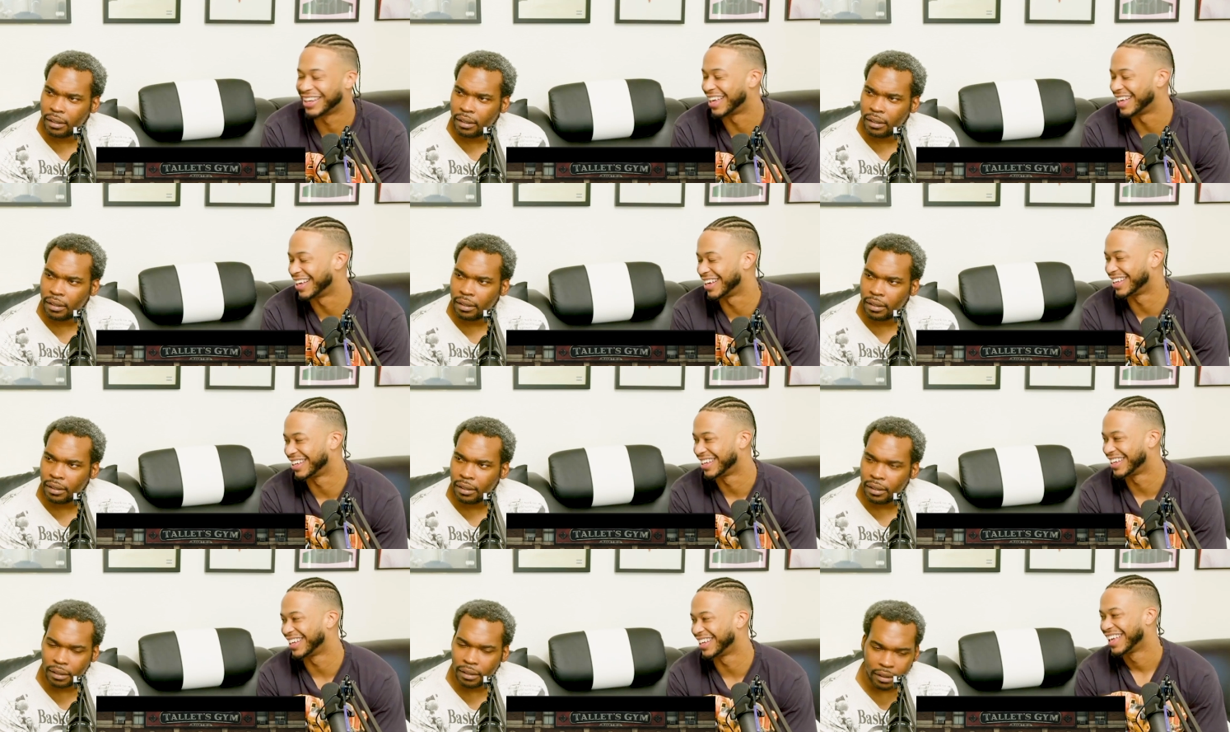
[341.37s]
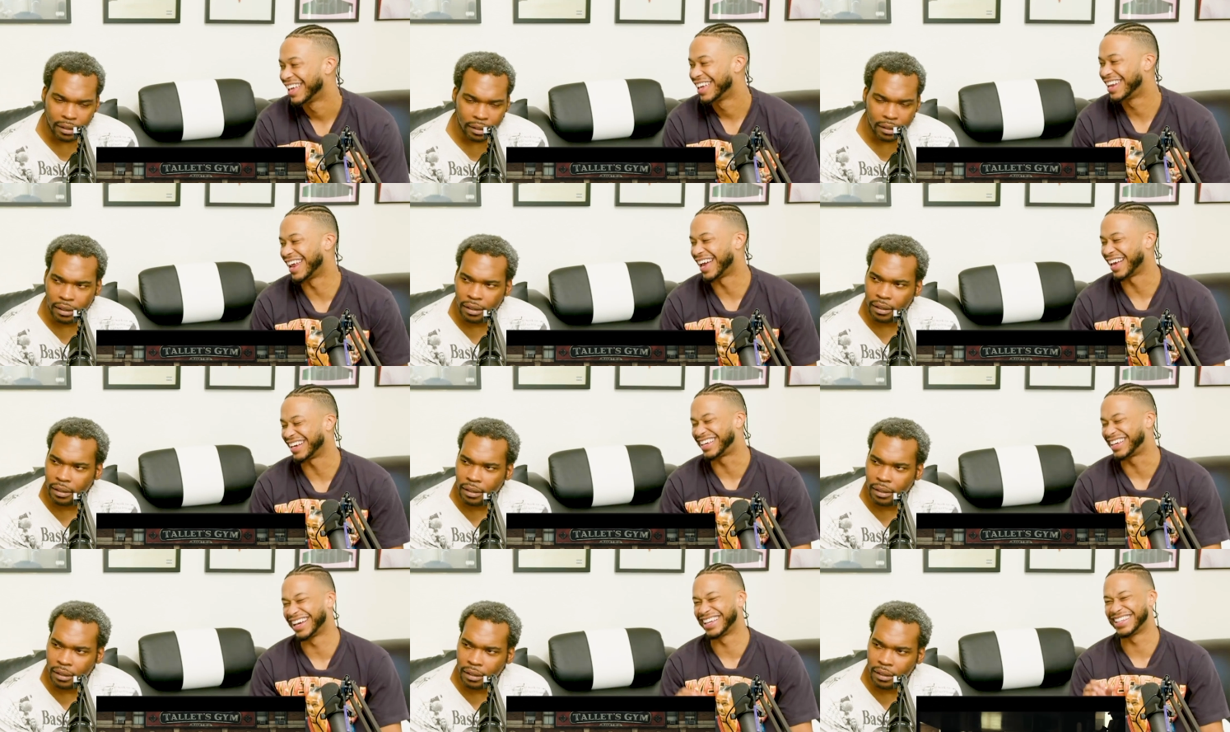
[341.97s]

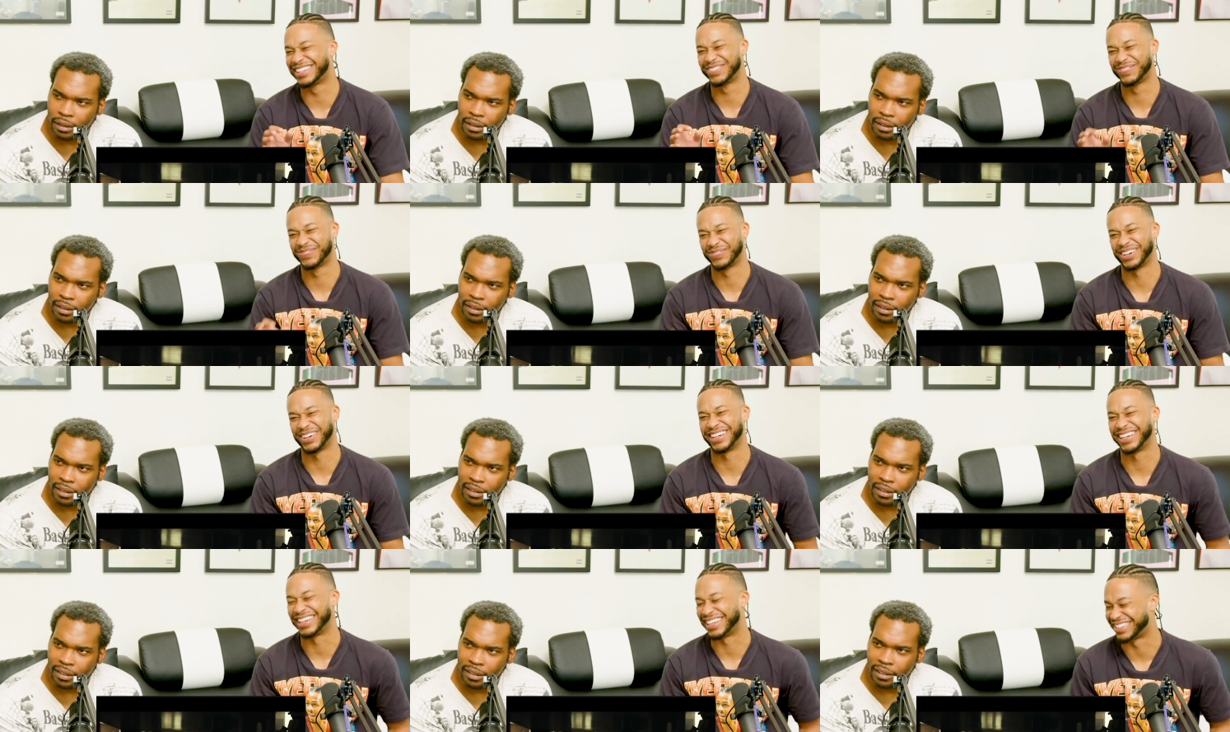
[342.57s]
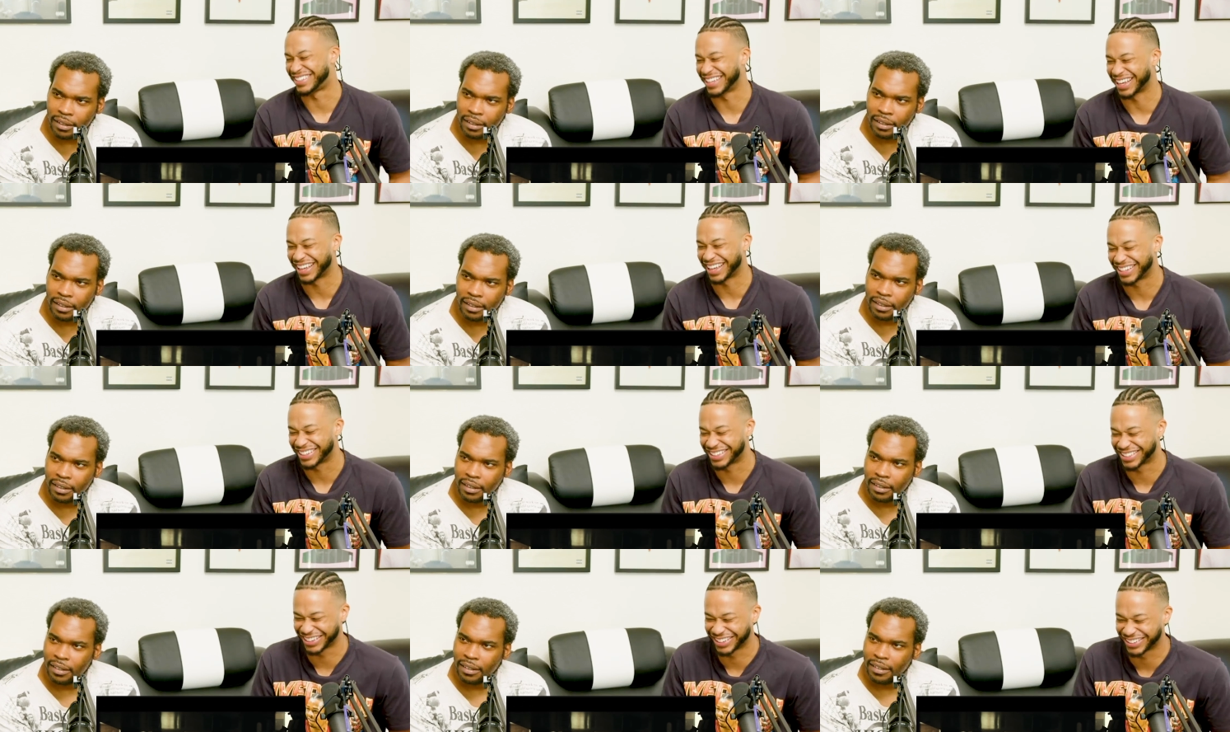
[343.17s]
Speaker 1: that kid's funny as
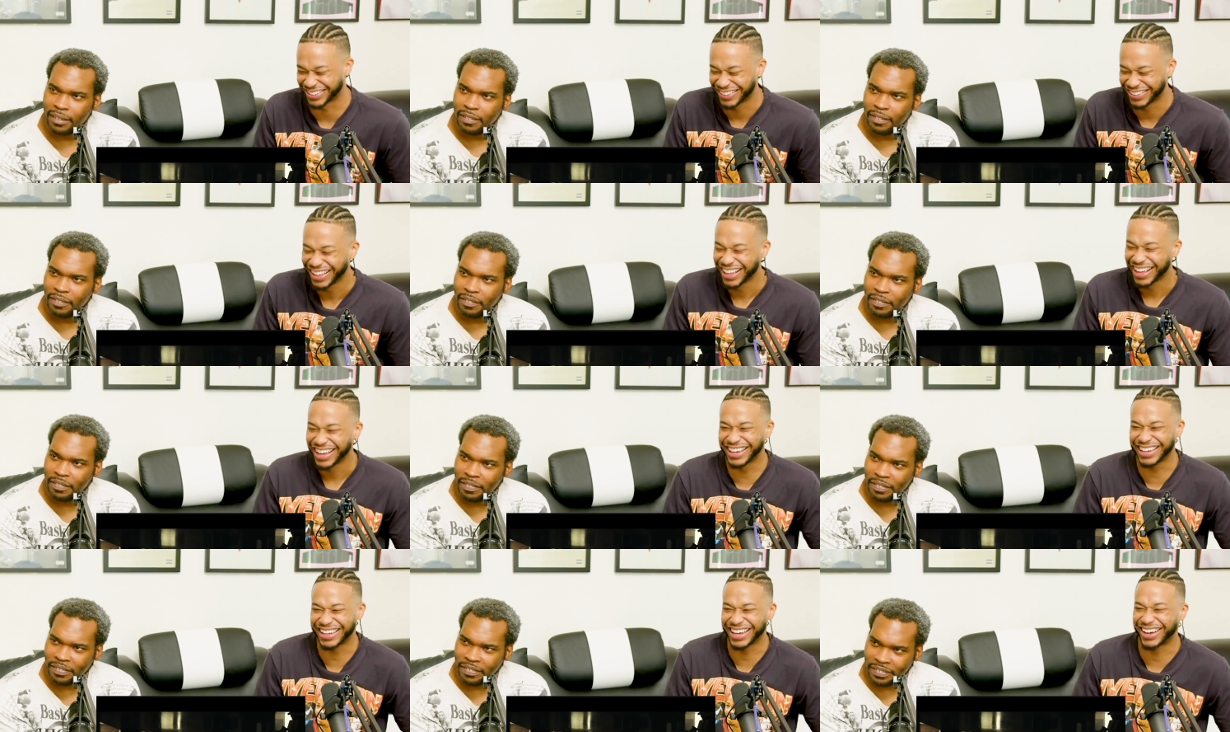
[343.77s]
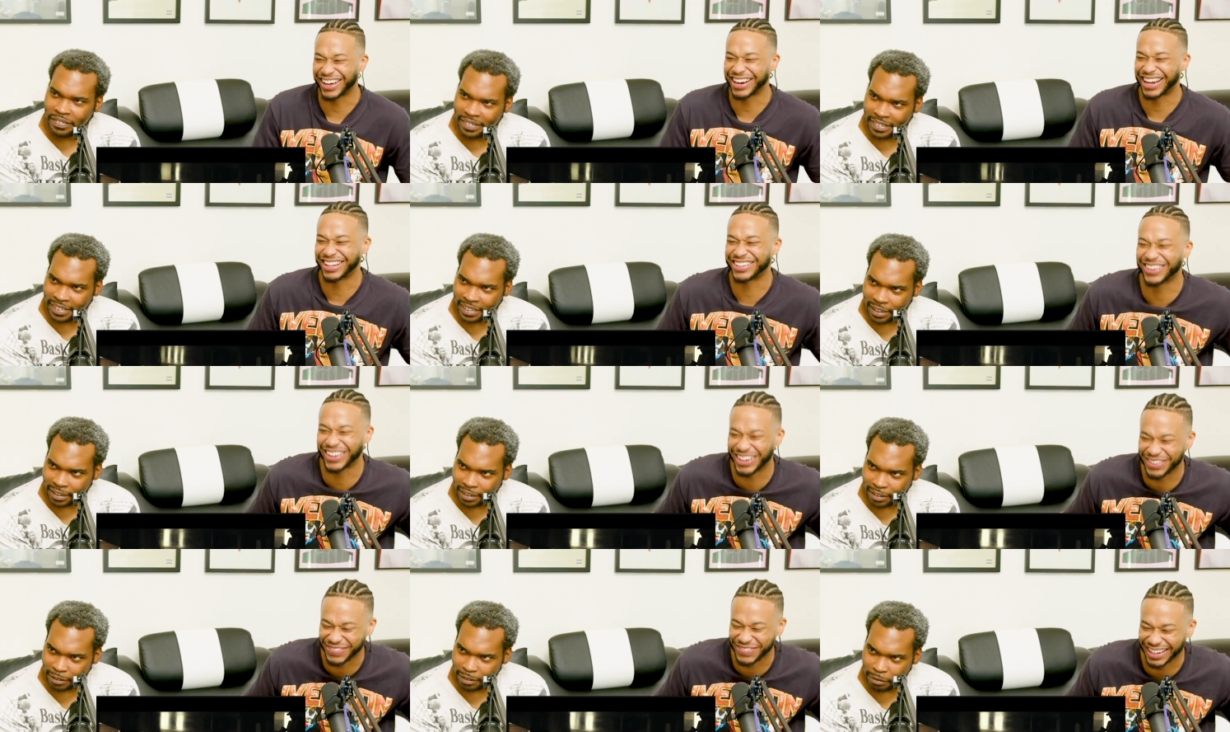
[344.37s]
hell too. Yo, that
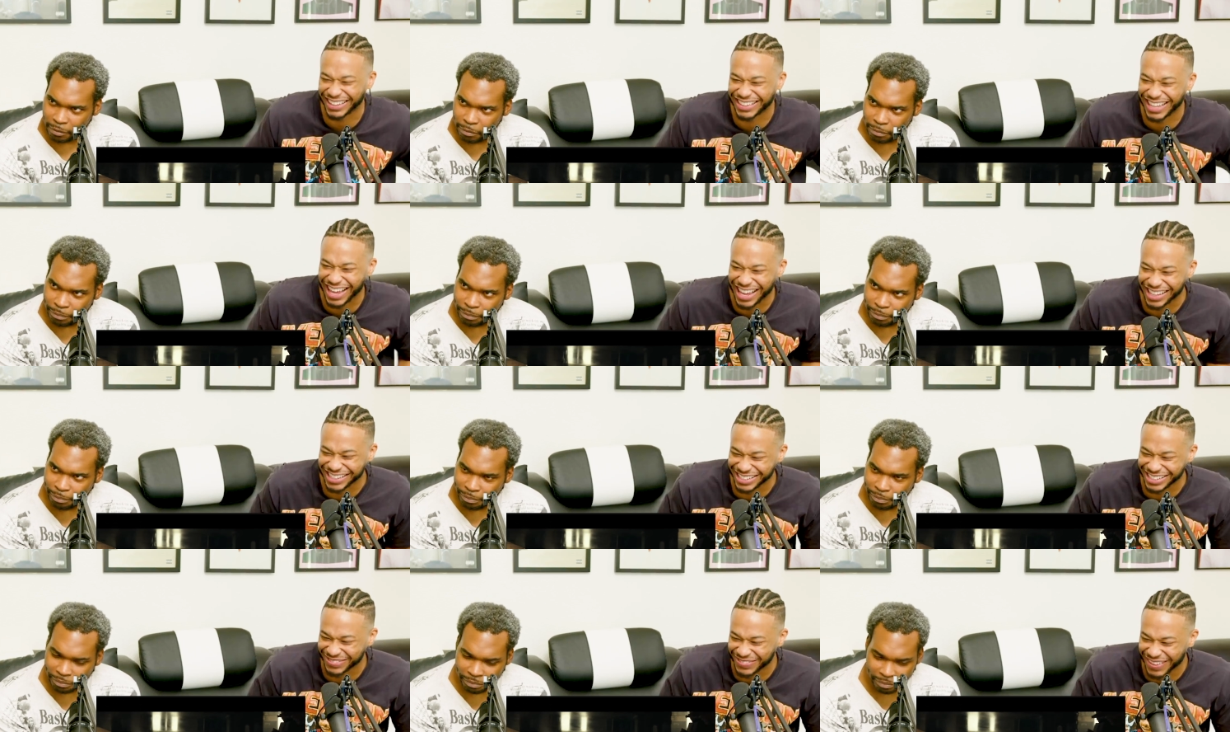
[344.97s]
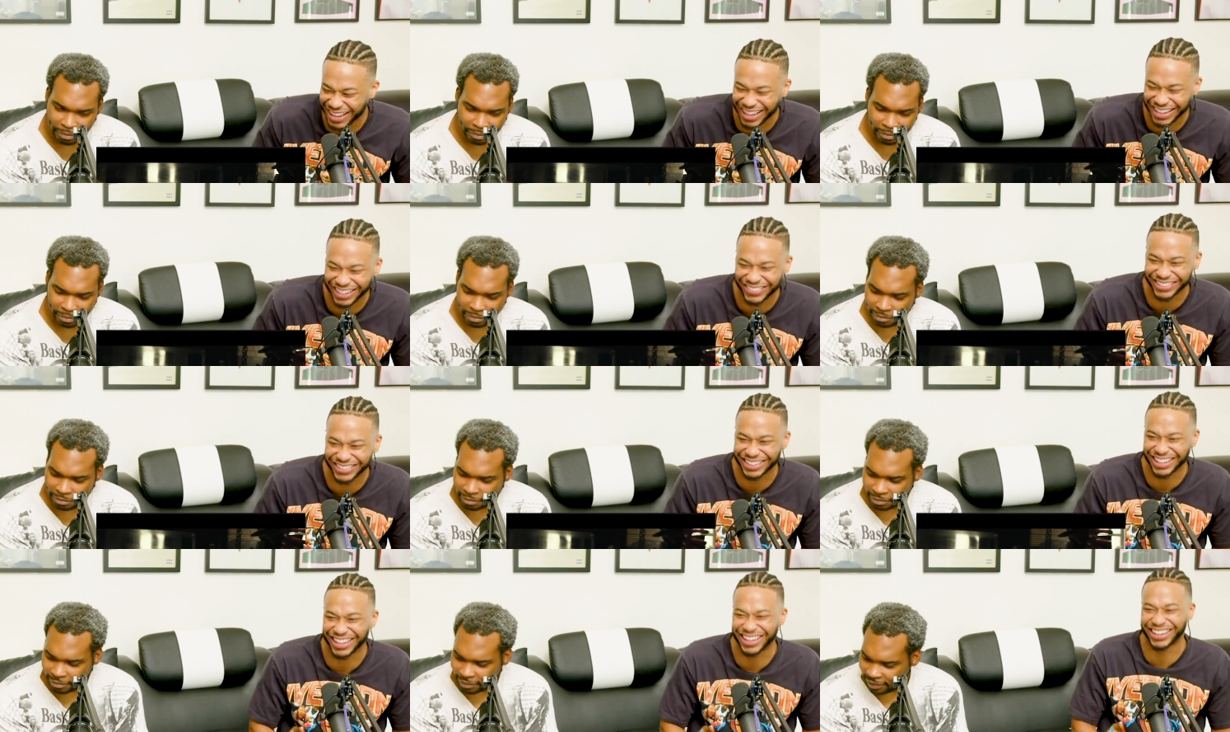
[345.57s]
twenty five thousand is mine.
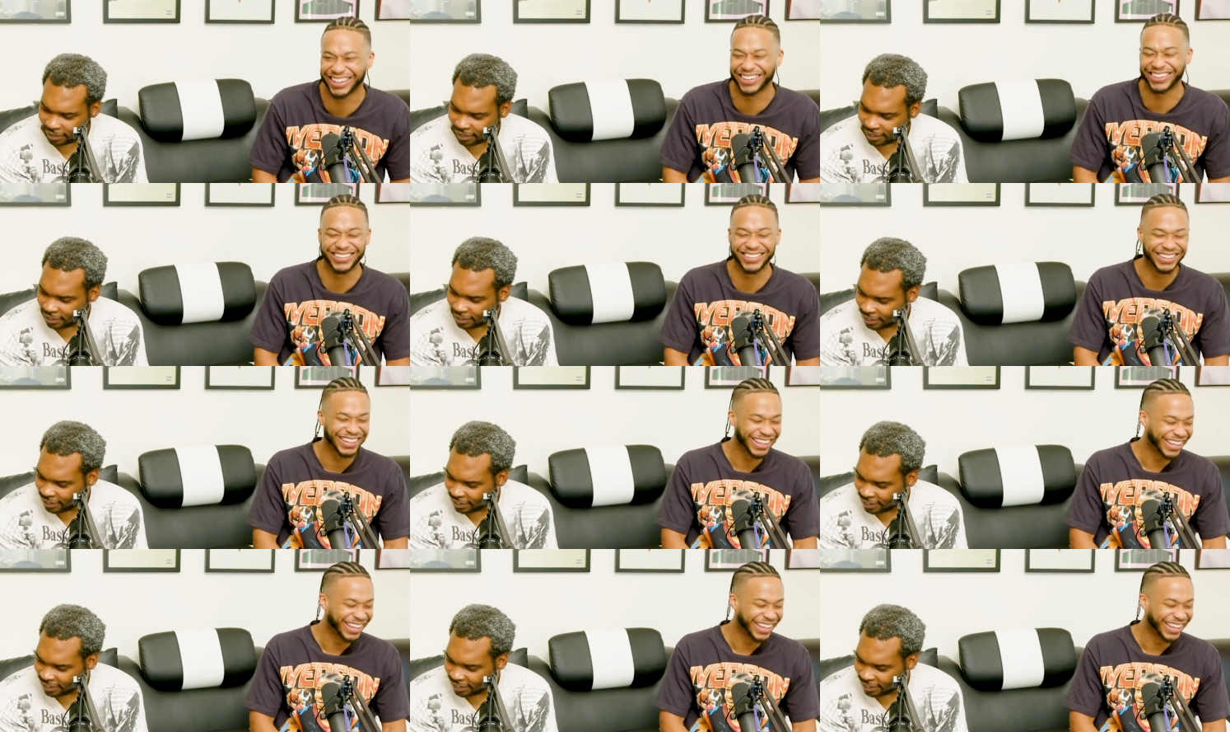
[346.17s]
What the hell?